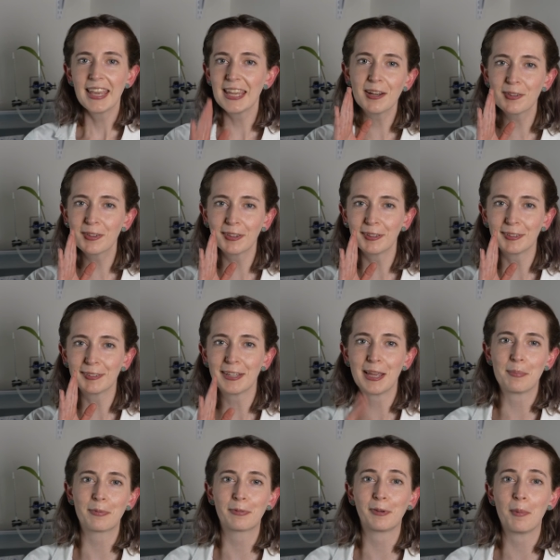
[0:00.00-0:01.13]
Here's a little
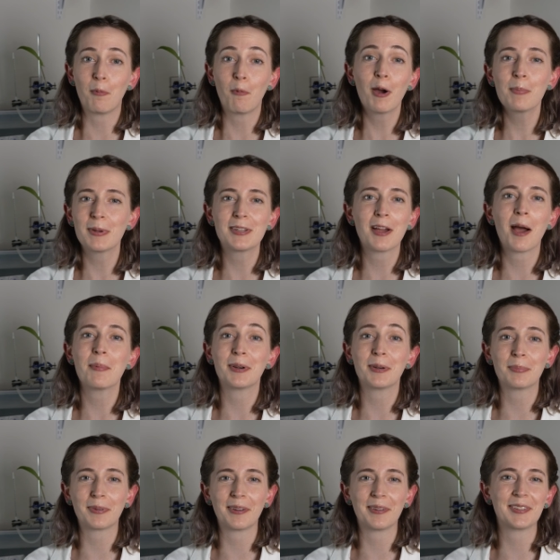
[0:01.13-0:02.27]
tip from one
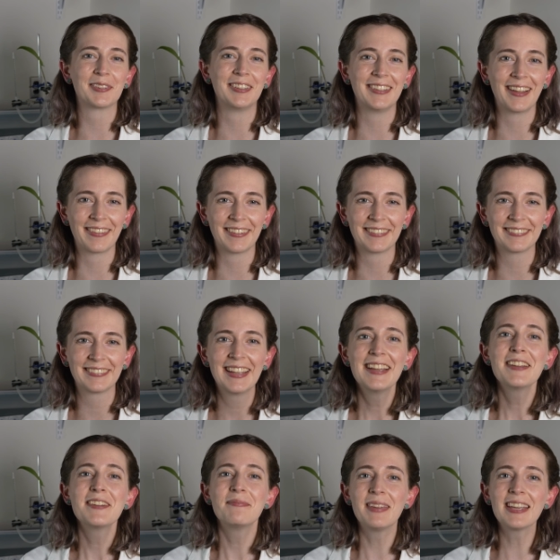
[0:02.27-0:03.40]
potometer pro to another.
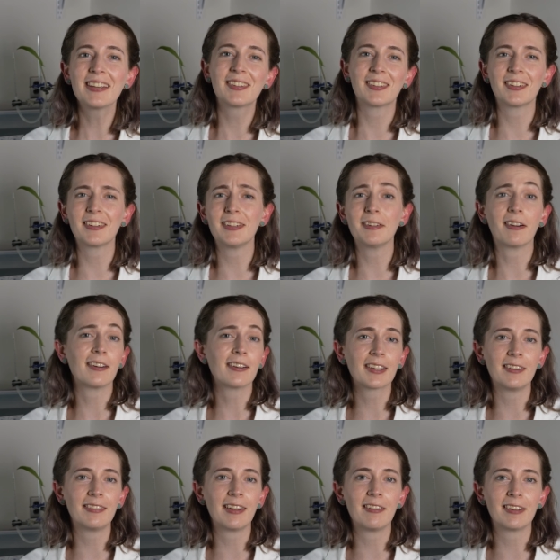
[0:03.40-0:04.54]
Make sure you aren't
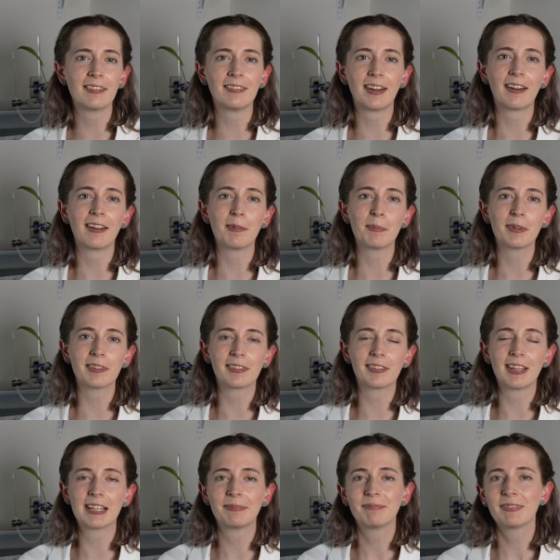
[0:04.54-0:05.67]
confounding variables
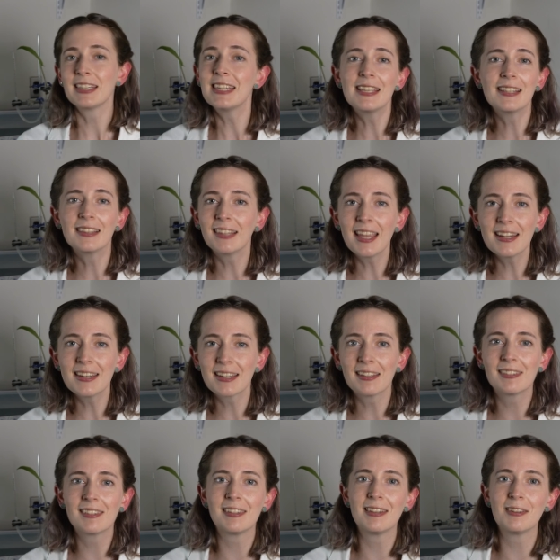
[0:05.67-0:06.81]
like heat and light
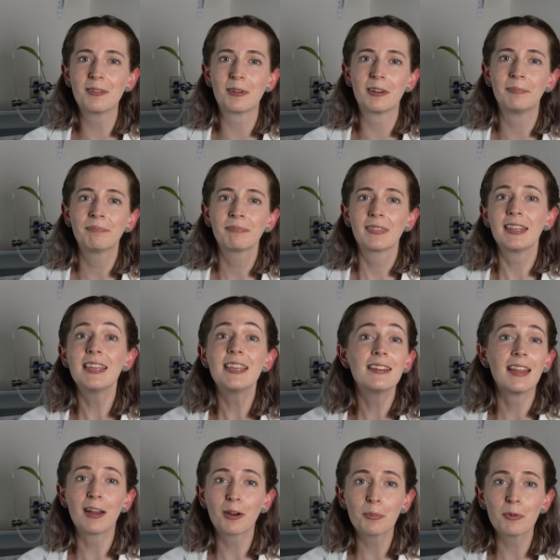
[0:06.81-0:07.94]
intensity or heat
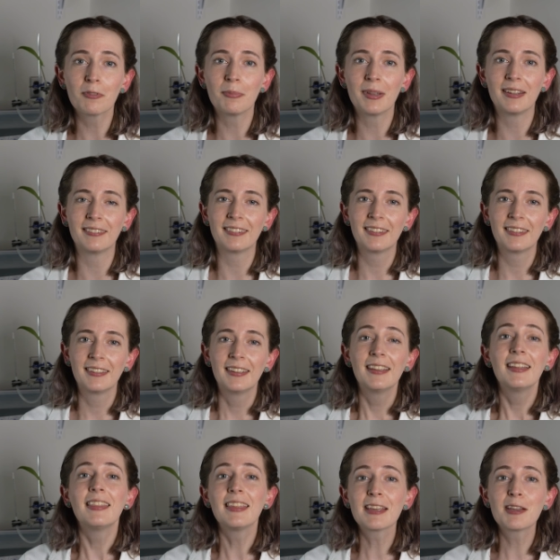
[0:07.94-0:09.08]
and air movement.
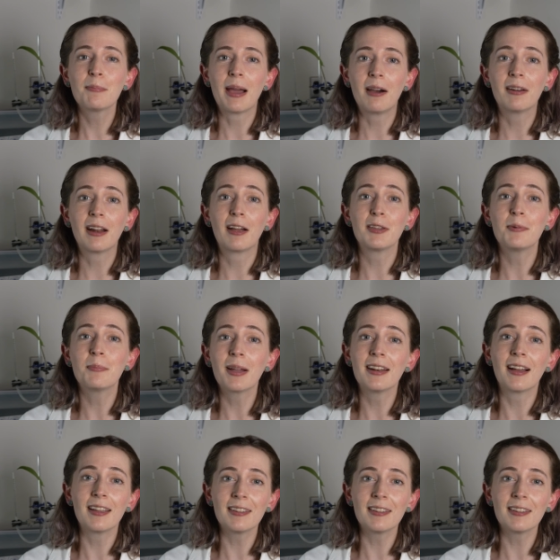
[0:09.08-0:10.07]
Think about how you might